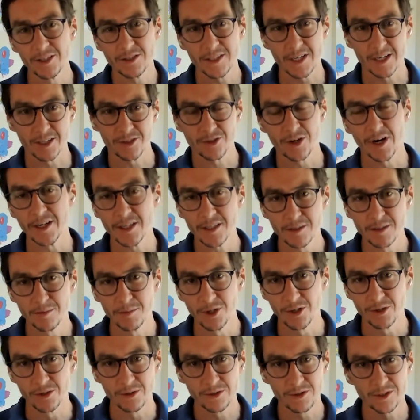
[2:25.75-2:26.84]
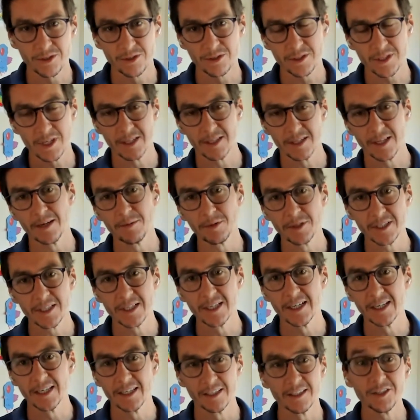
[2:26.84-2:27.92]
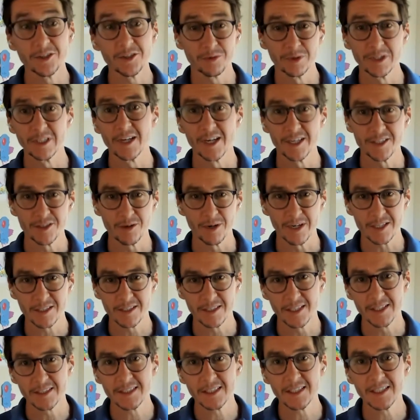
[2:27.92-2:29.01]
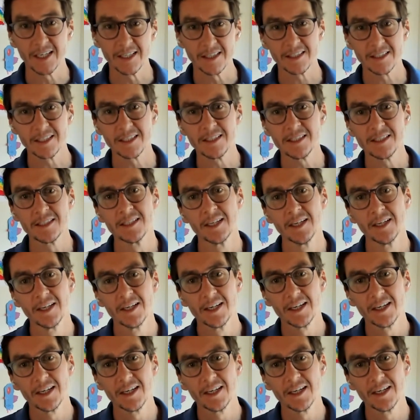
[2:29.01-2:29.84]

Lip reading: You start training some models, you start labeling data, and then you realize you actually need to get these